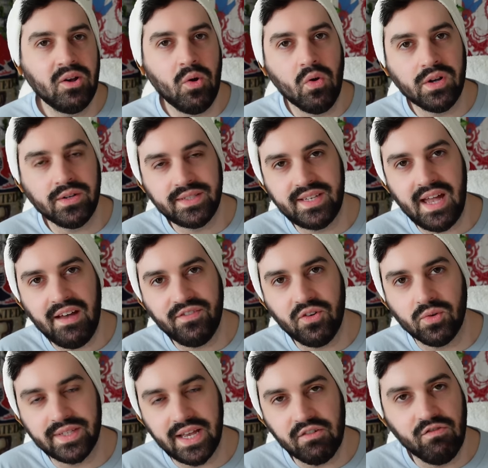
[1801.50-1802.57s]
Goku's staff
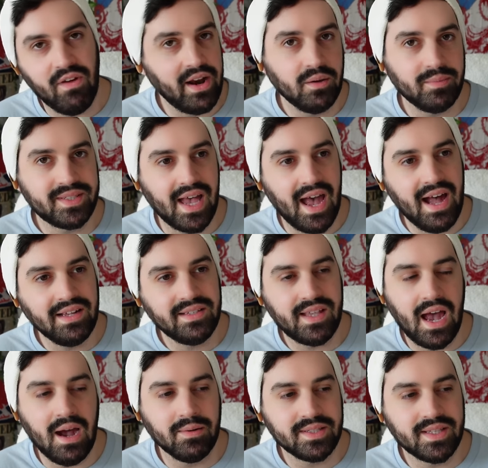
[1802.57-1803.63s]
goes like right up his ass,
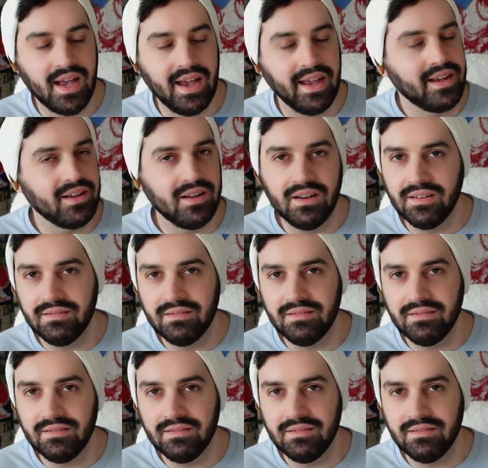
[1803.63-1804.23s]
I was like,